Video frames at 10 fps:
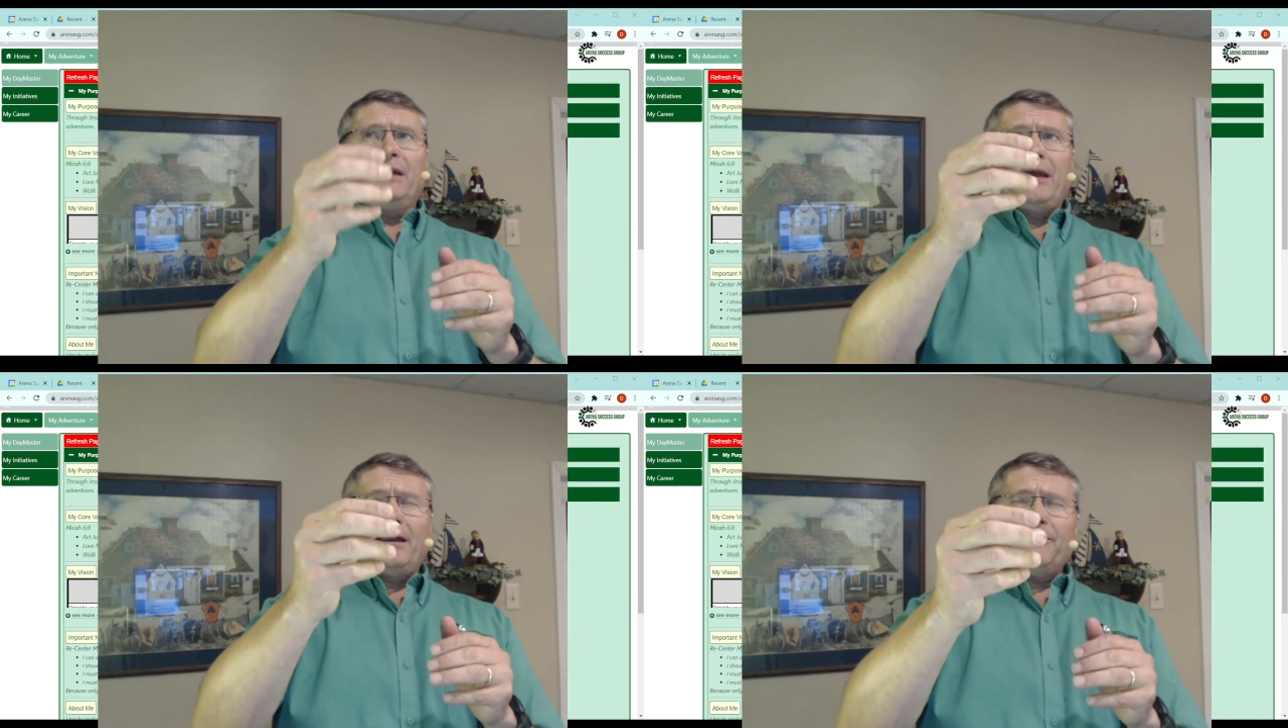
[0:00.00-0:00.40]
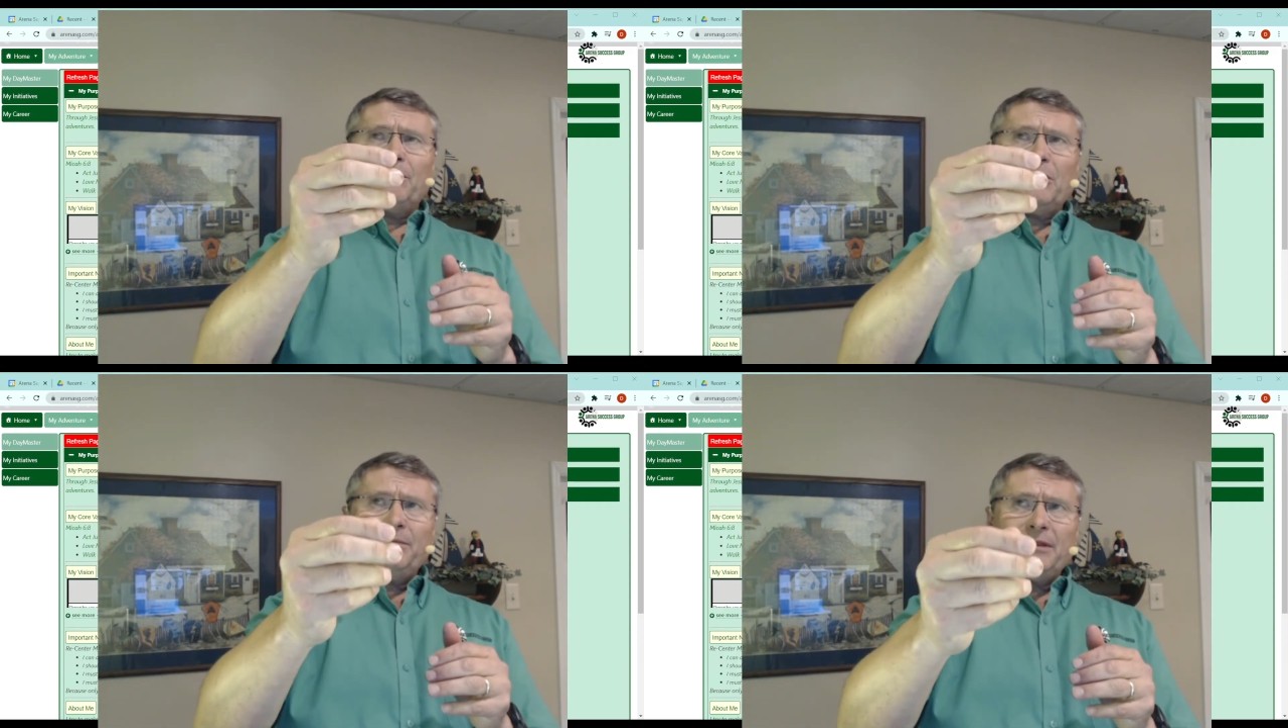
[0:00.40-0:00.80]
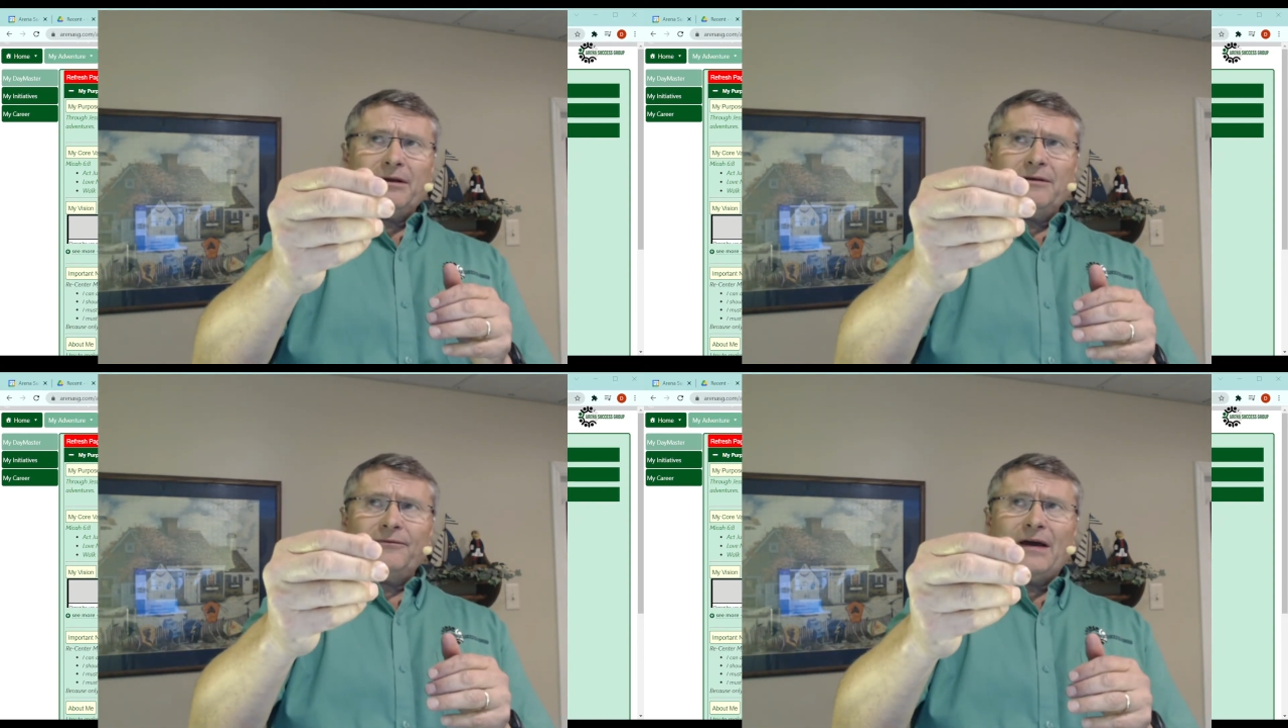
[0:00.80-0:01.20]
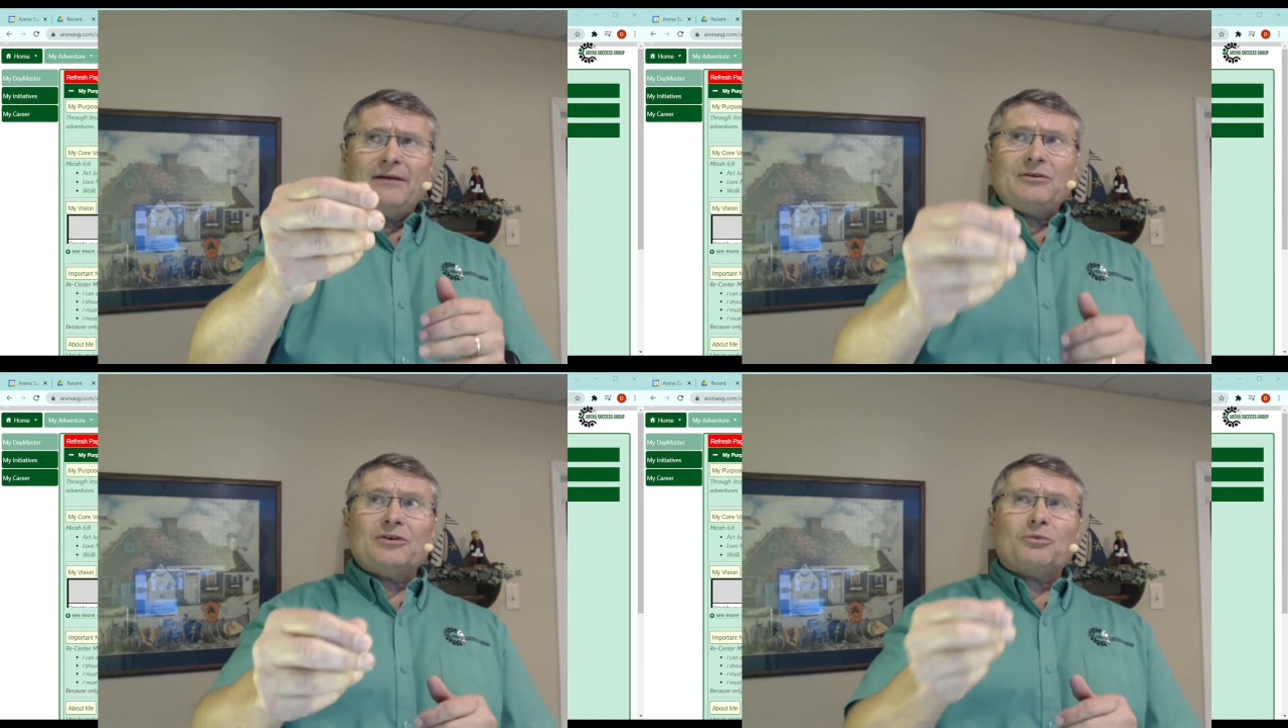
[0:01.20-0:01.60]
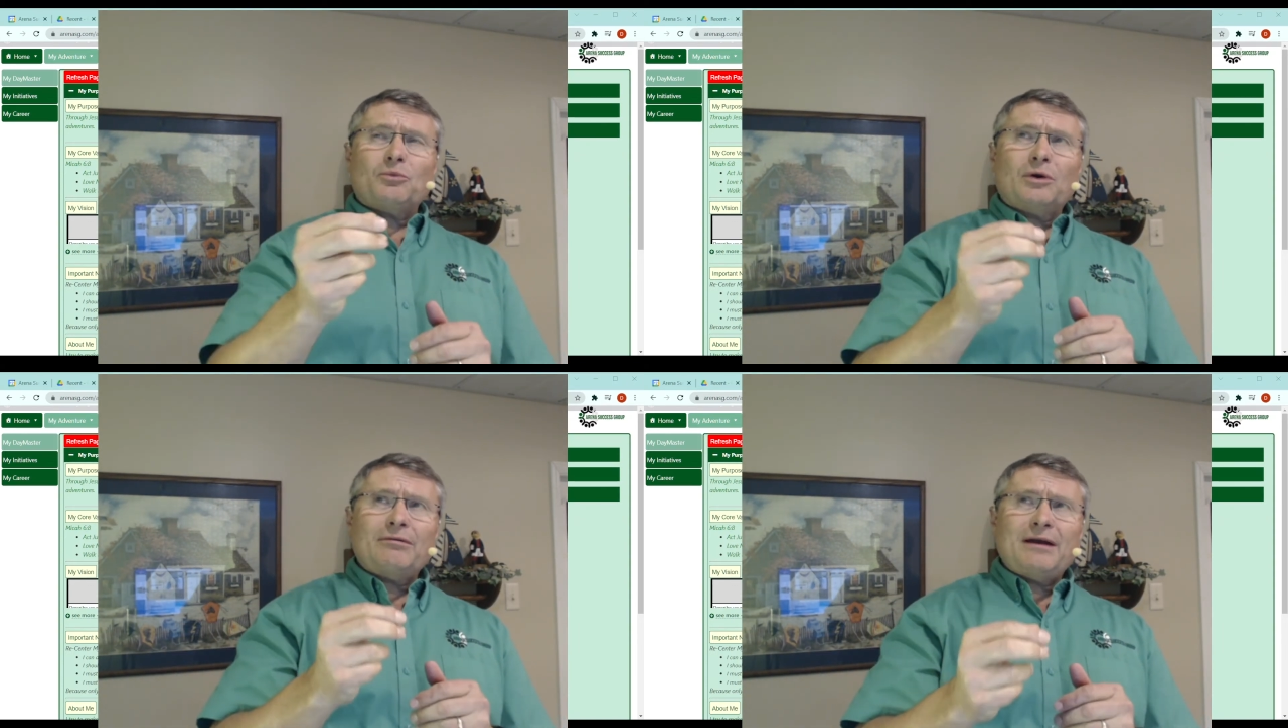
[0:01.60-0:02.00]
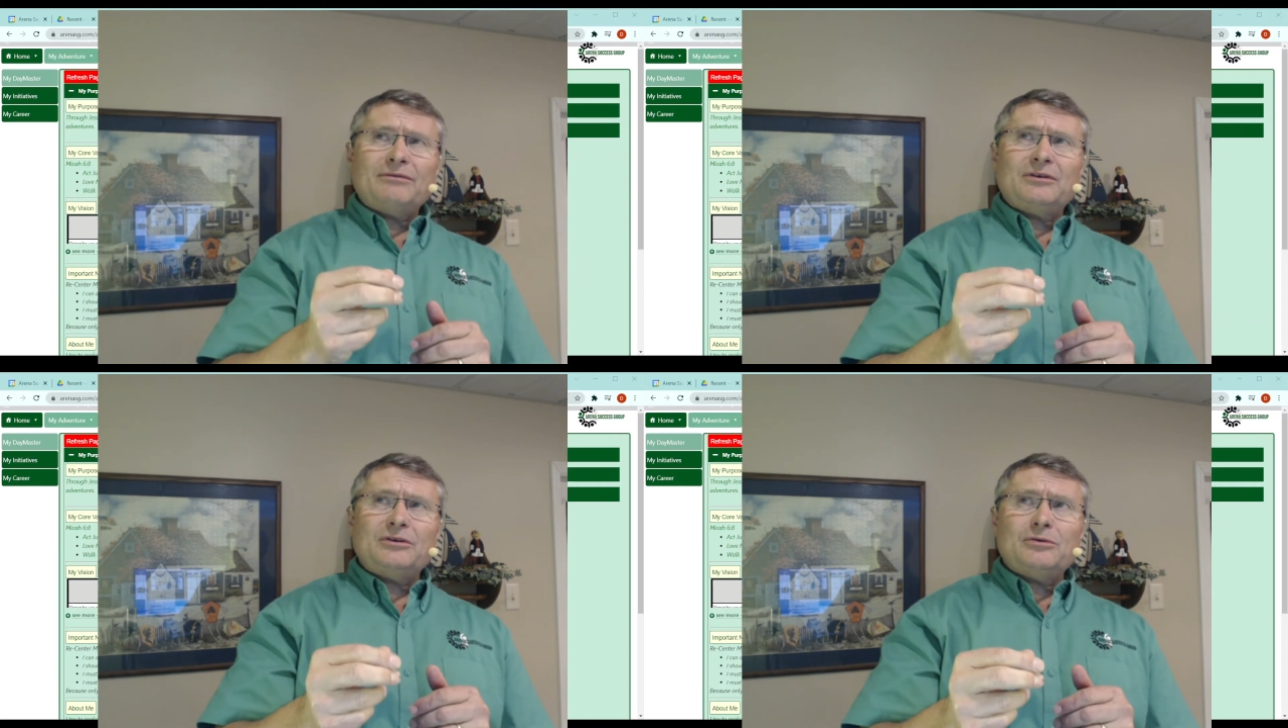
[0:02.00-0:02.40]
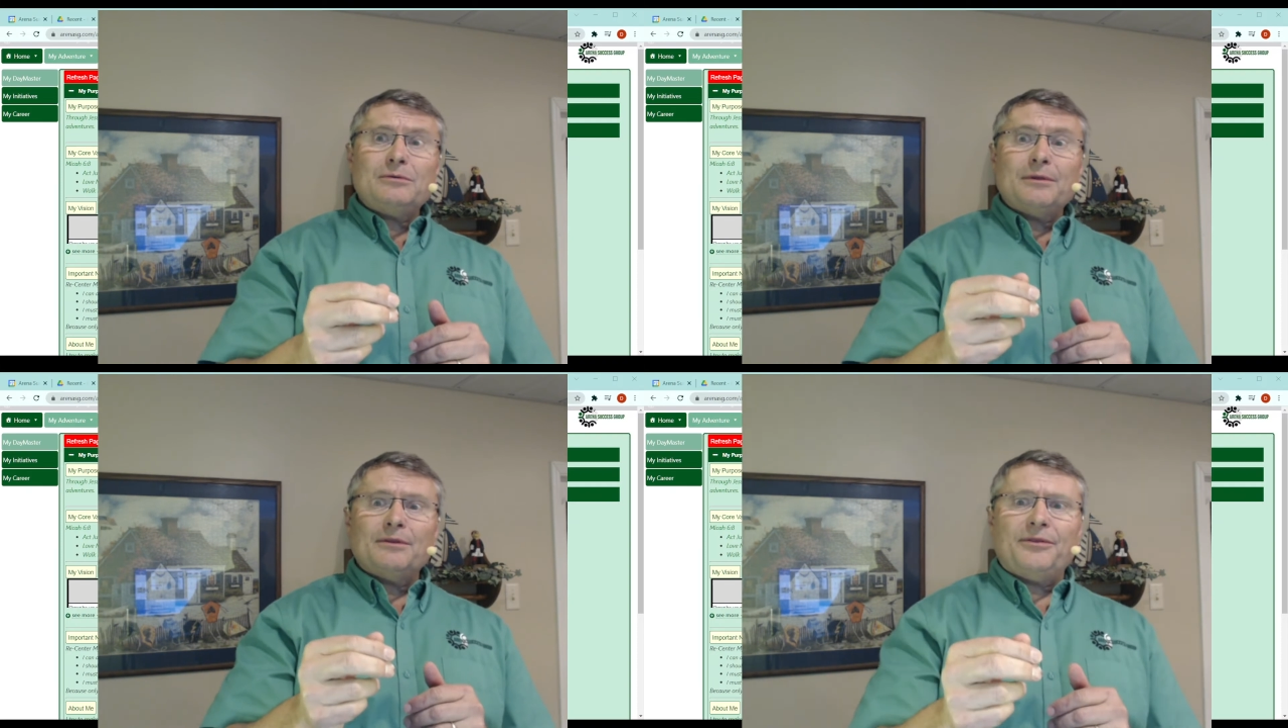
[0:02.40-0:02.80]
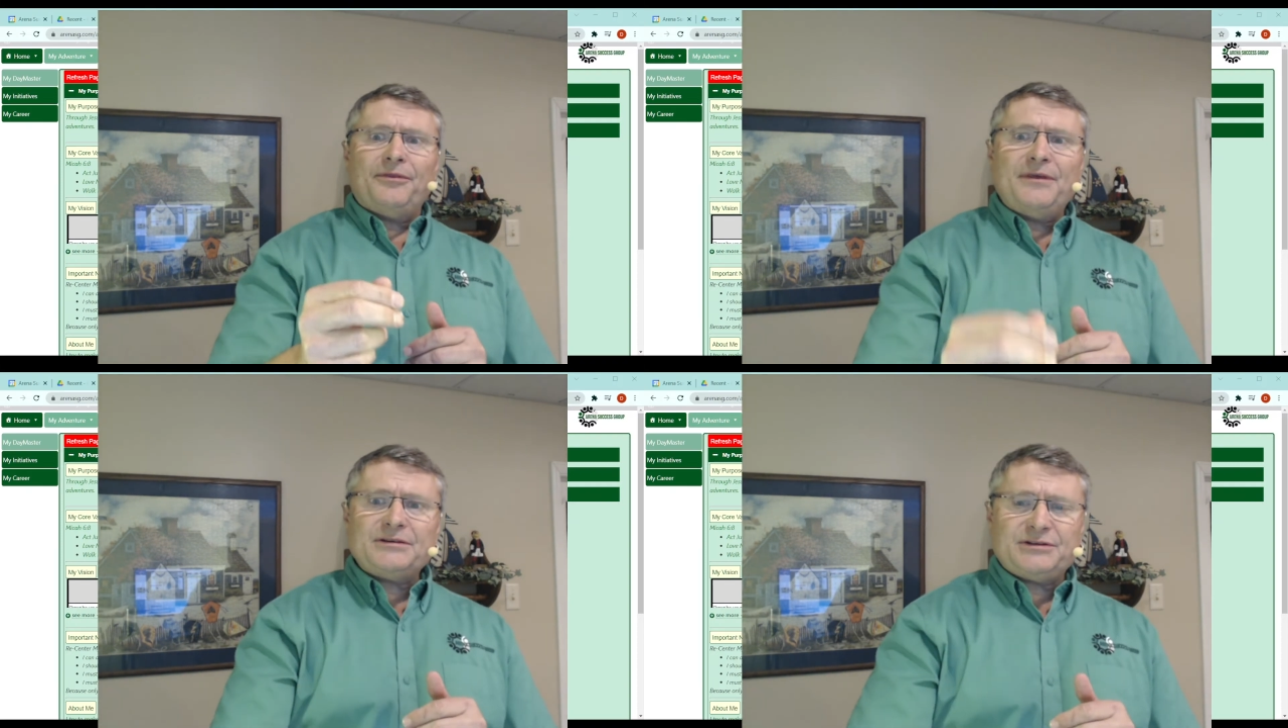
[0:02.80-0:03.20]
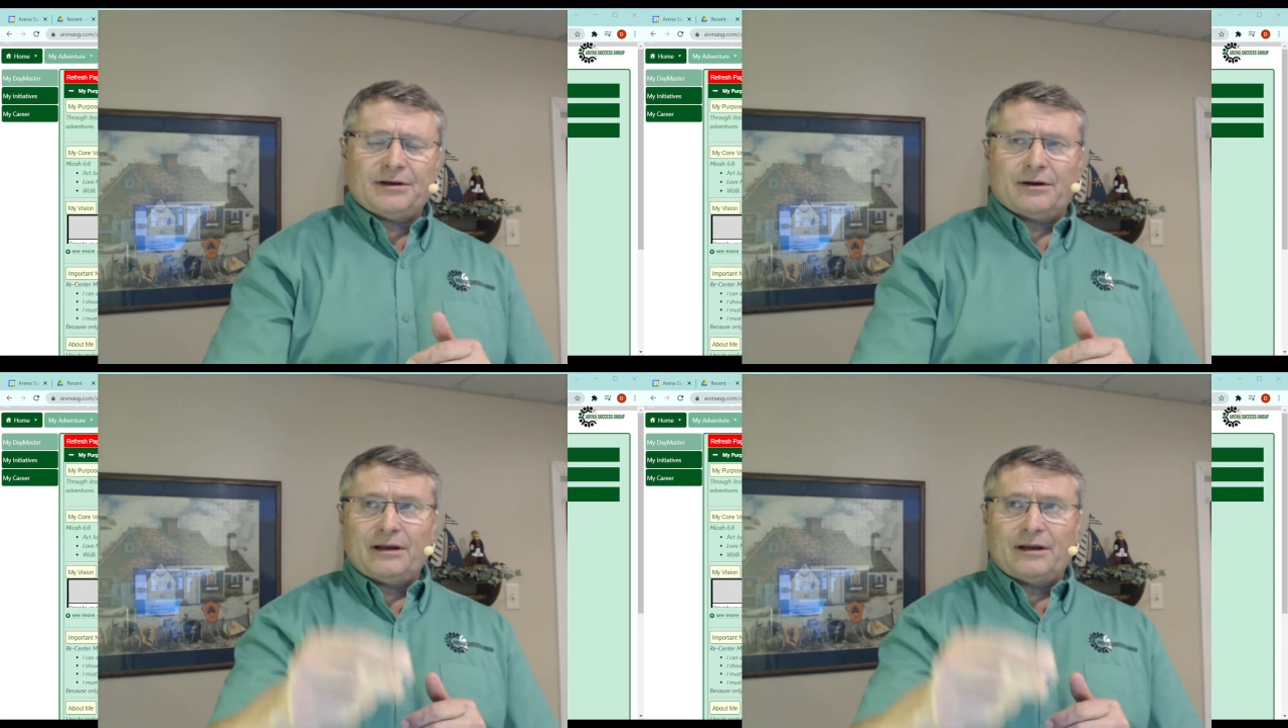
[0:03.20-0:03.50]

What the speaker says: And if I'm going to be there in 5 years, what do I have to do this year?